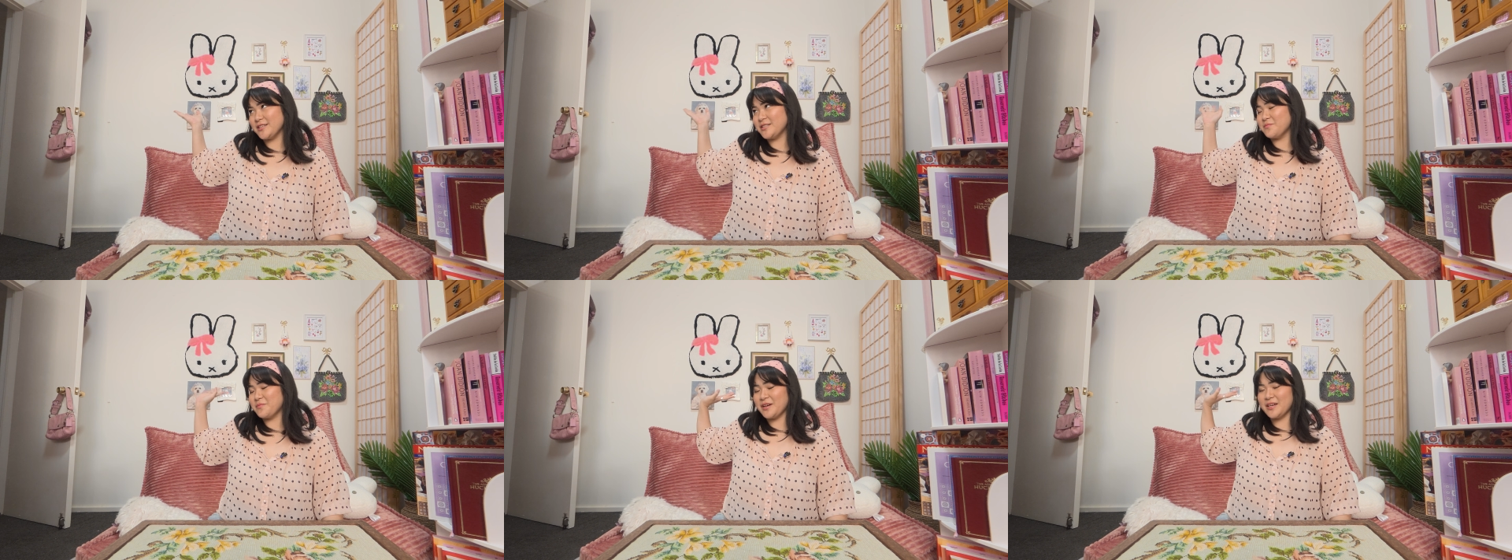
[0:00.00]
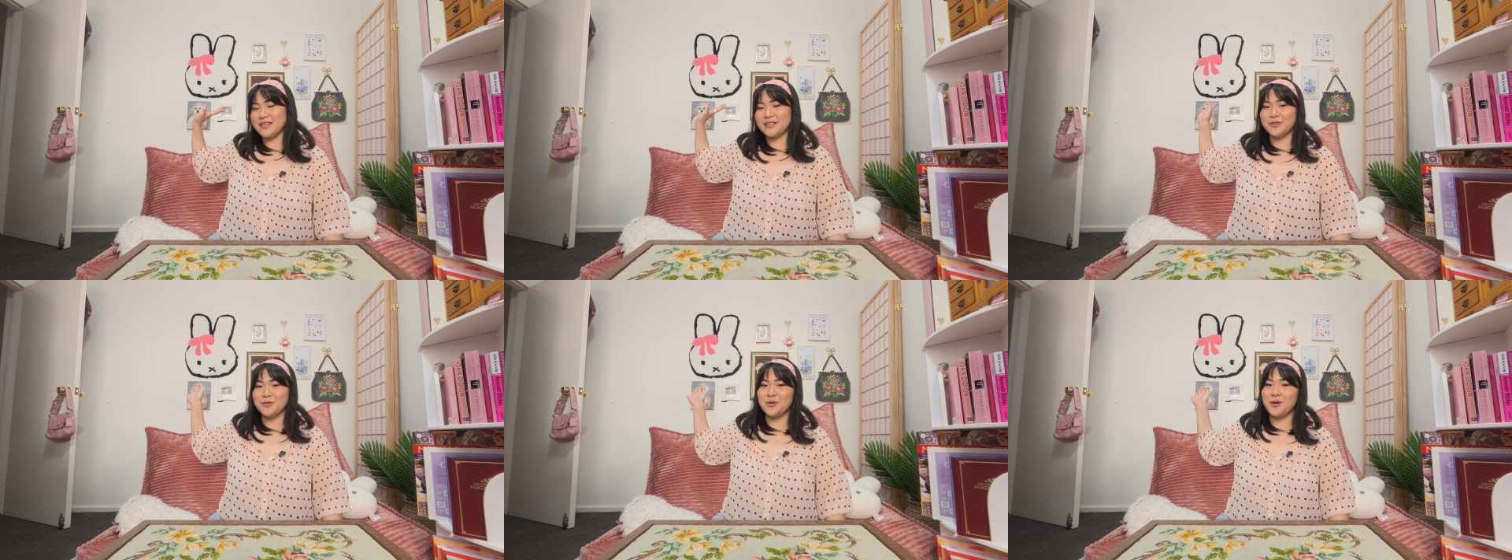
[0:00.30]
I
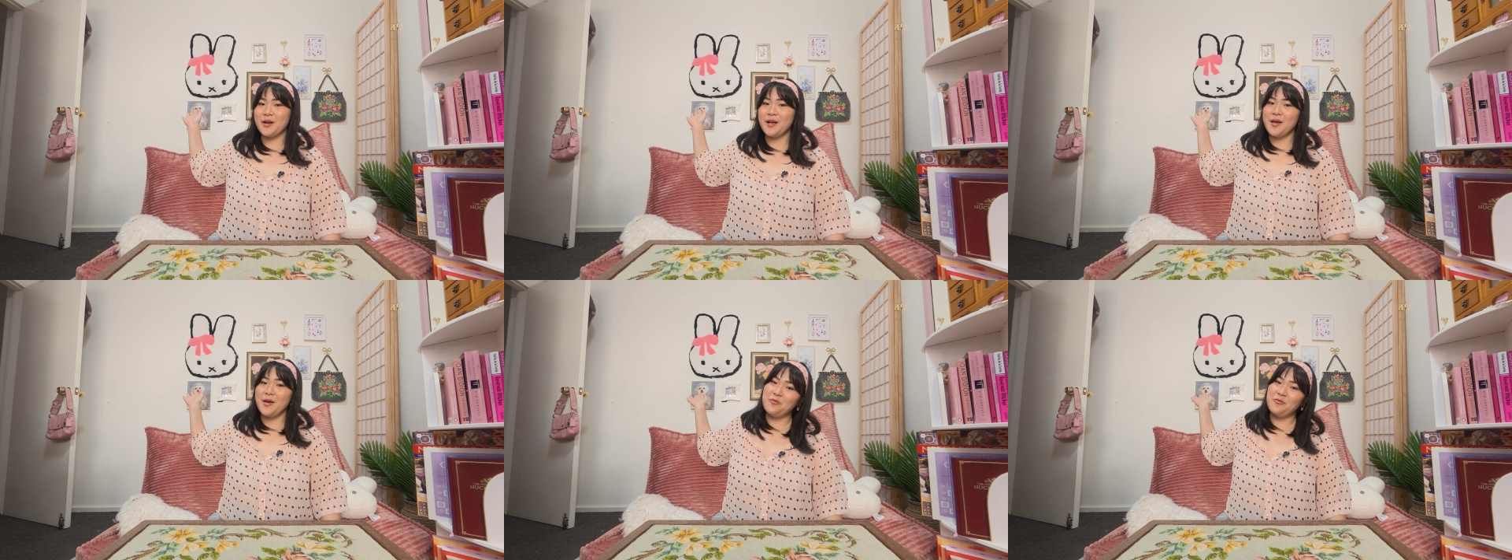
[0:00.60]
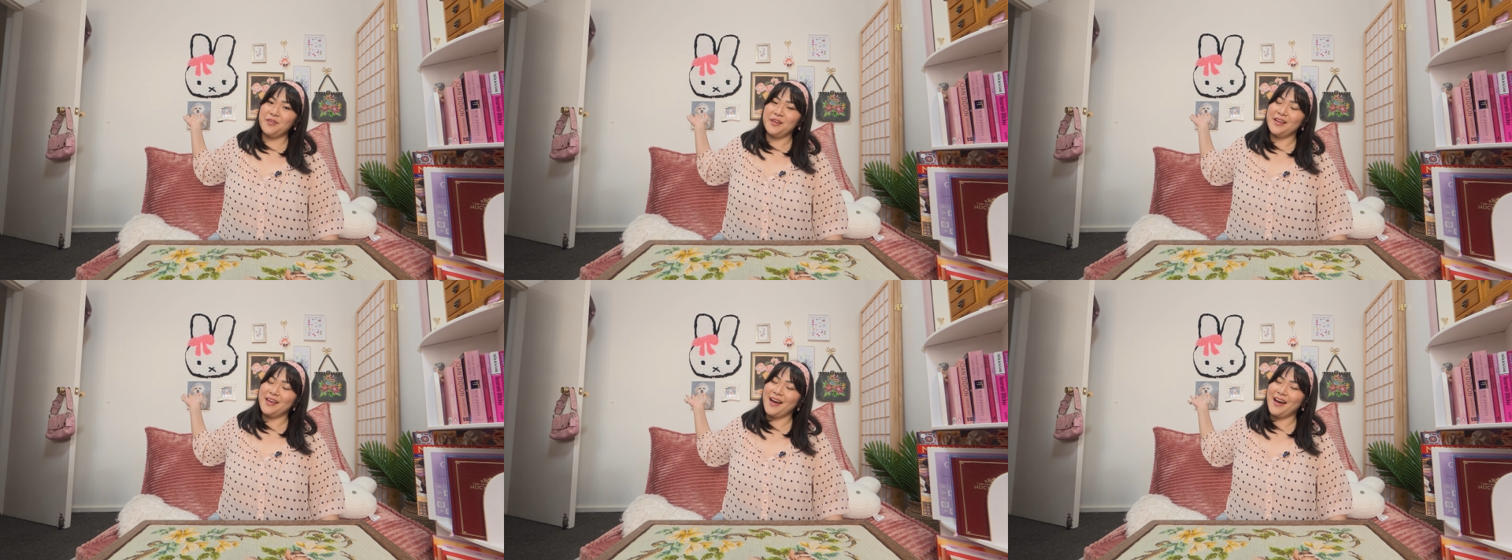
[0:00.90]
did my little
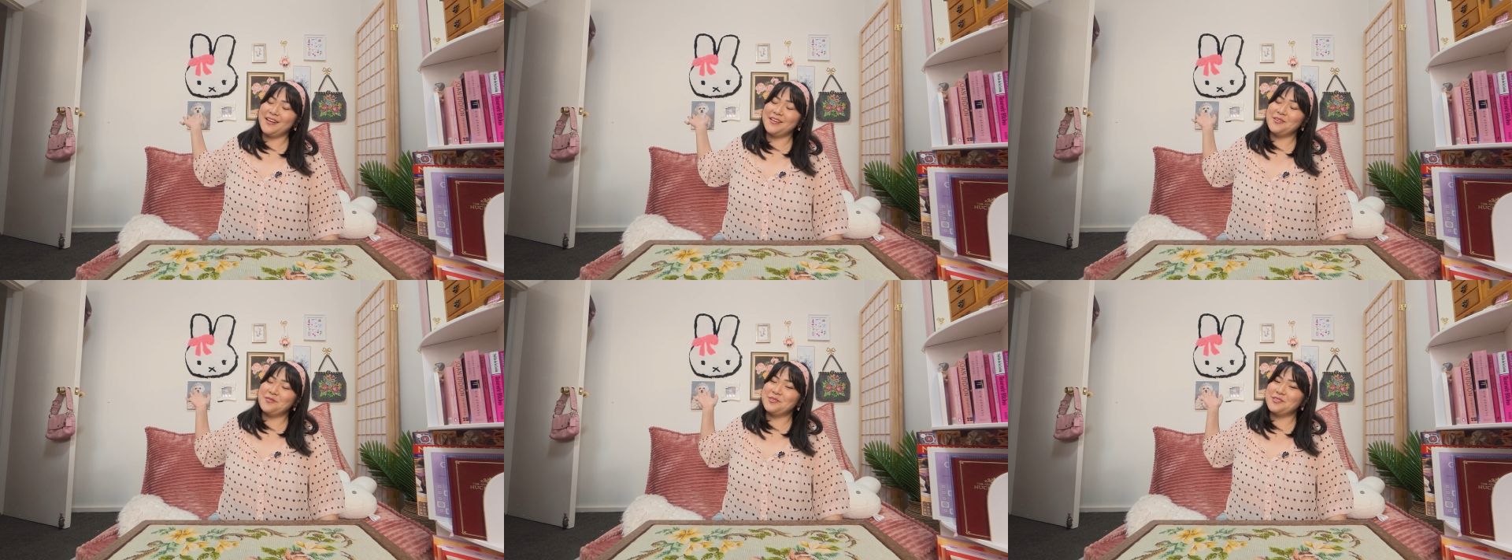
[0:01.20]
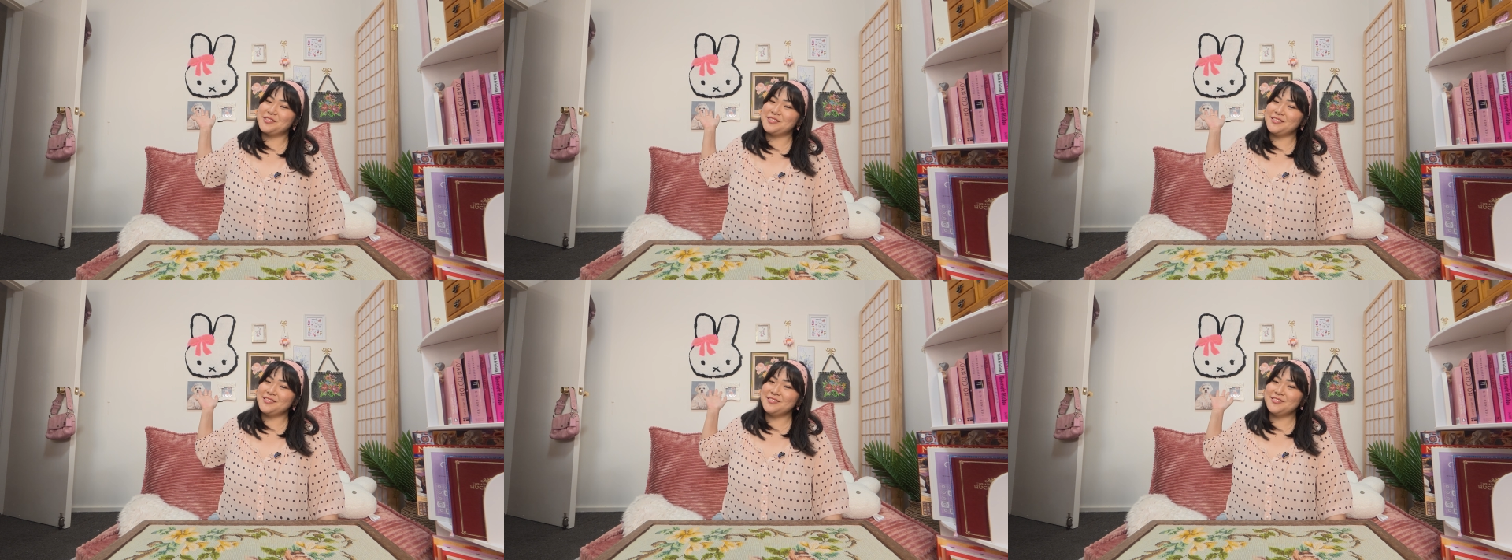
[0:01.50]
Miffy and it
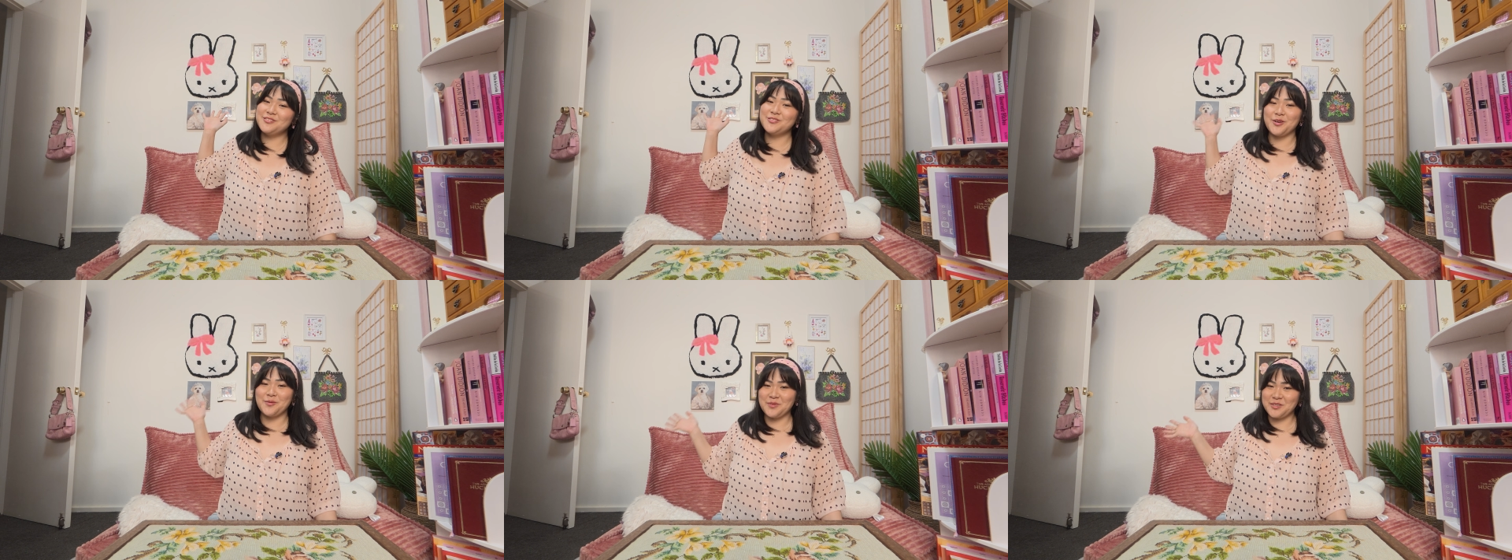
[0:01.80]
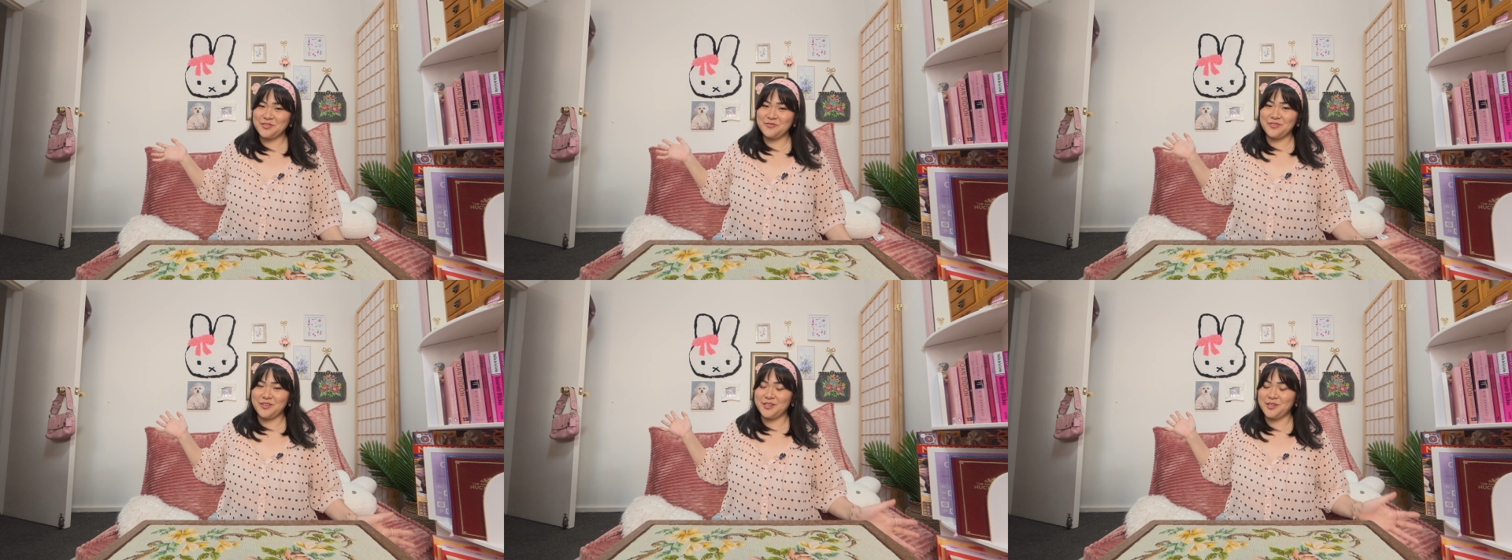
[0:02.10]
was just so
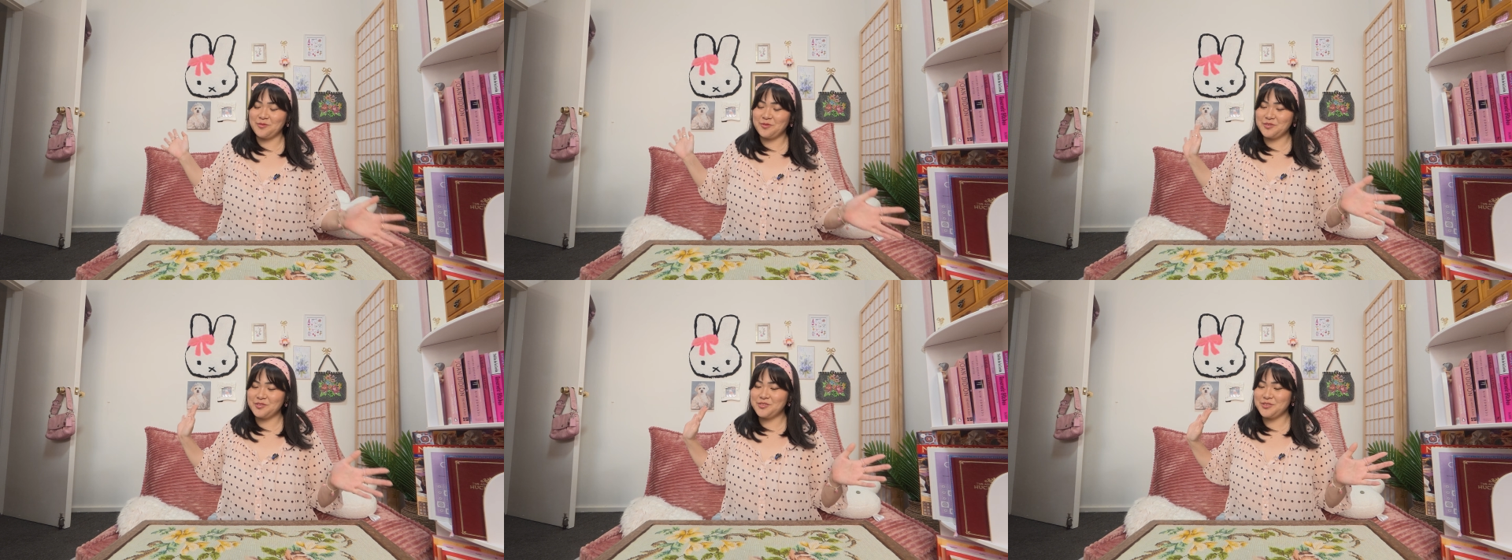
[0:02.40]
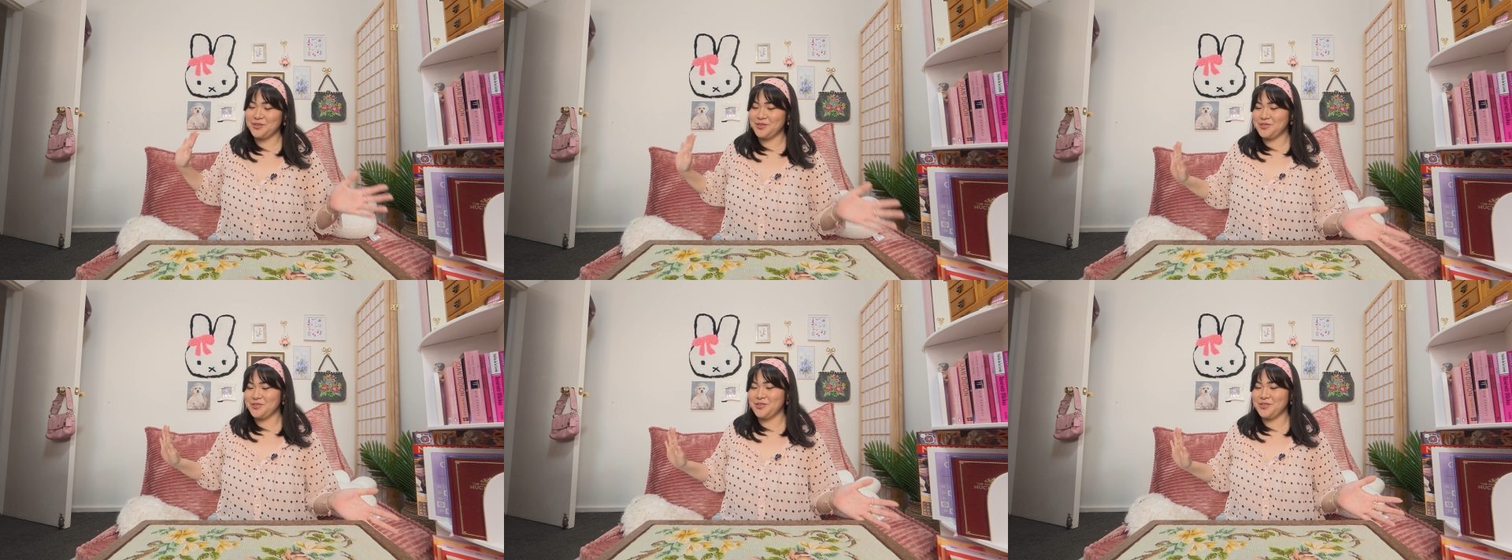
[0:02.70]
much fun. It
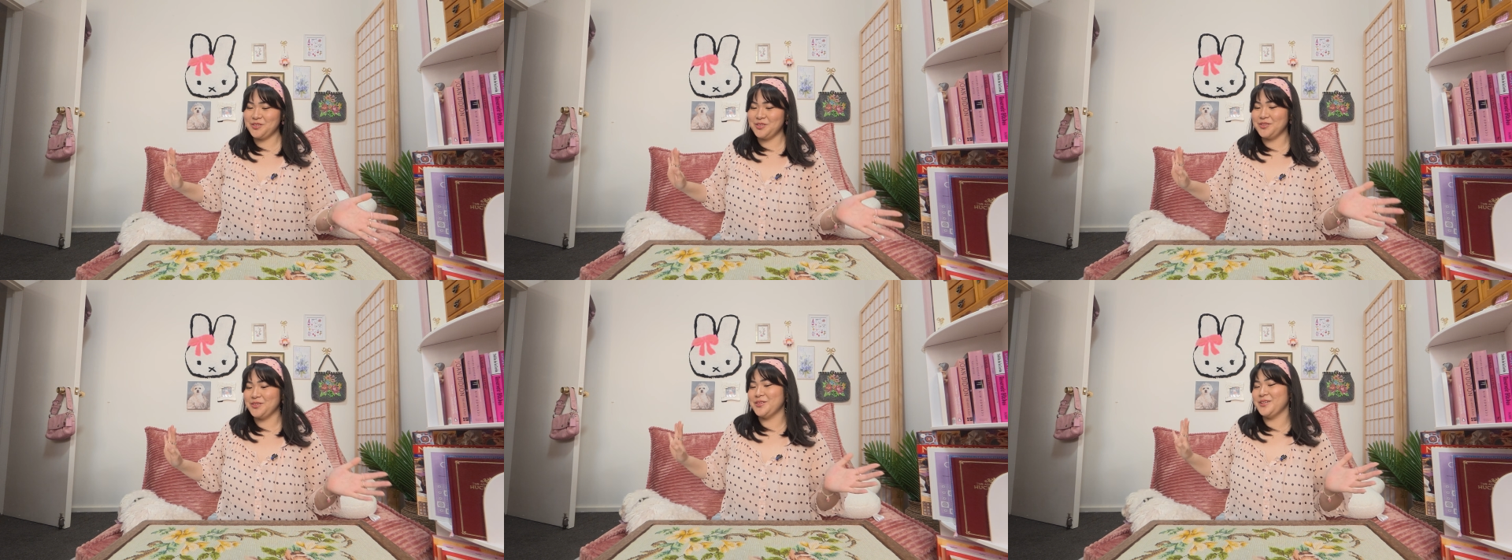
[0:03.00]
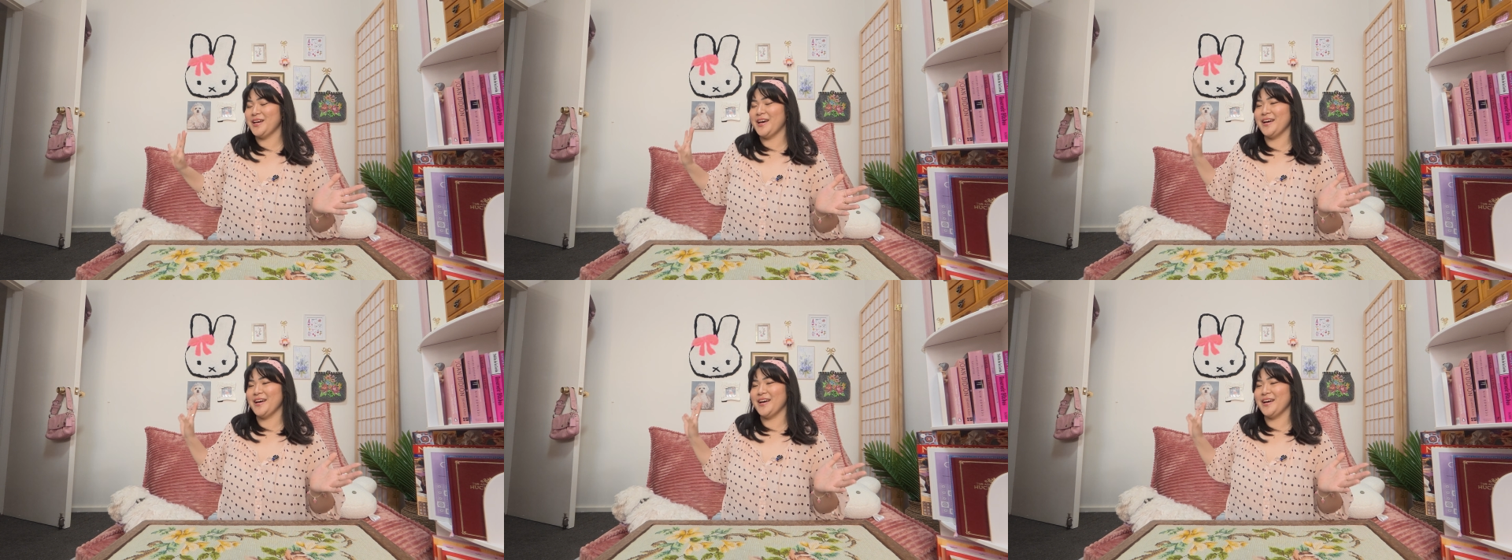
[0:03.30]
was so cute